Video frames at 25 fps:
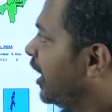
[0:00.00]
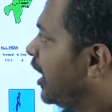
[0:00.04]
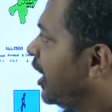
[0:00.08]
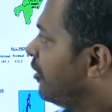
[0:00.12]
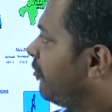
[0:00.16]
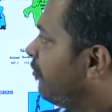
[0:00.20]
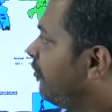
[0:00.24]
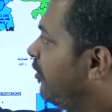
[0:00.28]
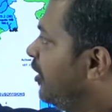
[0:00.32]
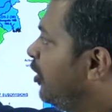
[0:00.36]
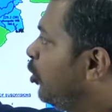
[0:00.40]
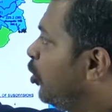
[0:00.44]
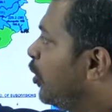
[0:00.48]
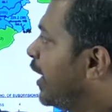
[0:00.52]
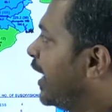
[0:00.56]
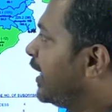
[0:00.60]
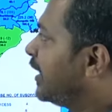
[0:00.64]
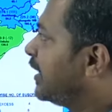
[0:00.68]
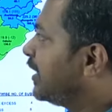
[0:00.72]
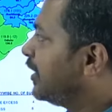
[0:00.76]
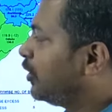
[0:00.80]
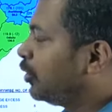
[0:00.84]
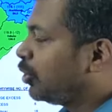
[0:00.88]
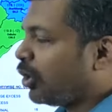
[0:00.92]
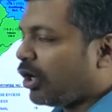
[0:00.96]
If we look
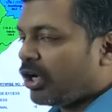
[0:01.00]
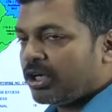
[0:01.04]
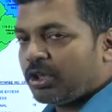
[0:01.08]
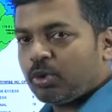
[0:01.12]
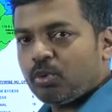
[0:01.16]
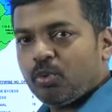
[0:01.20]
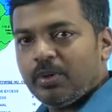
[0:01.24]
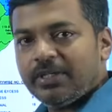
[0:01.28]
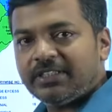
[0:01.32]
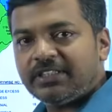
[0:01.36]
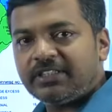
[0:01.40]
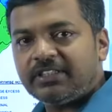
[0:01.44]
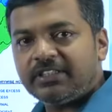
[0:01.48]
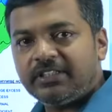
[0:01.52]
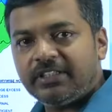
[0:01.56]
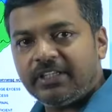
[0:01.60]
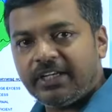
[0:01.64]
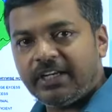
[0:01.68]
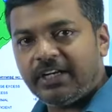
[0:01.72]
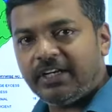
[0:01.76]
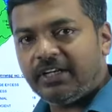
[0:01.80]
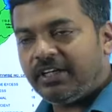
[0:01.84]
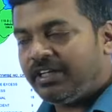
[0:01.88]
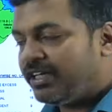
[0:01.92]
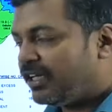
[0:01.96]
at the northwestern
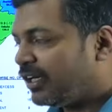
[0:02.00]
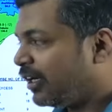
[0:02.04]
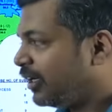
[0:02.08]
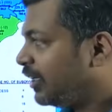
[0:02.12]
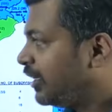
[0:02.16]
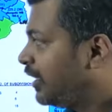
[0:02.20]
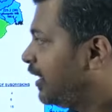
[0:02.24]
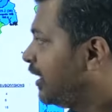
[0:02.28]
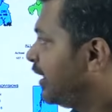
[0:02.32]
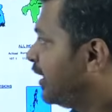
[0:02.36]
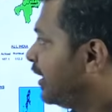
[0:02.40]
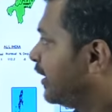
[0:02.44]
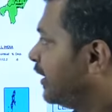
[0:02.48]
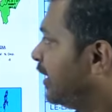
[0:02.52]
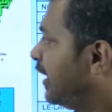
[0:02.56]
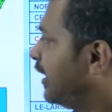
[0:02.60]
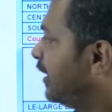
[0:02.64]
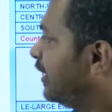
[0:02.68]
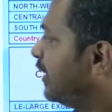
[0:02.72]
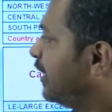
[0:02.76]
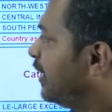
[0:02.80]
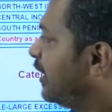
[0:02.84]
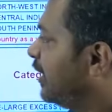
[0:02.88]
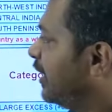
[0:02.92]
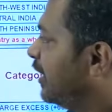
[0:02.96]
India,
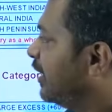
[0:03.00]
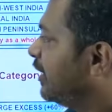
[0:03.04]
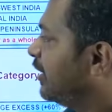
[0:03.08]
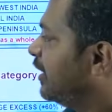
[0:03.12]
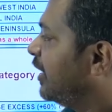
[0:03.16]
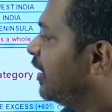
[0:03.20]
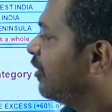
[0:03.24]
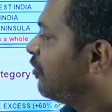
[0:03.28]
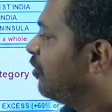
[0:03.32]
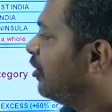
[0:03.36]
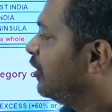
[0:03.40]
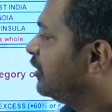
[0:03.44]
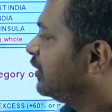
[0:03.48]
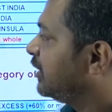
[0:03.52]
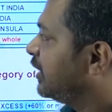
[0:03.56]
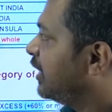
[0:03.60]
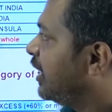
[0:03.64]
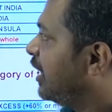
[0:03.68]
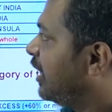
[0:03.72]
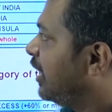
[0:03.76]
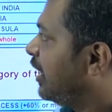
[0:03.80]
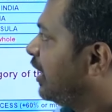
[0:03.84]
then there was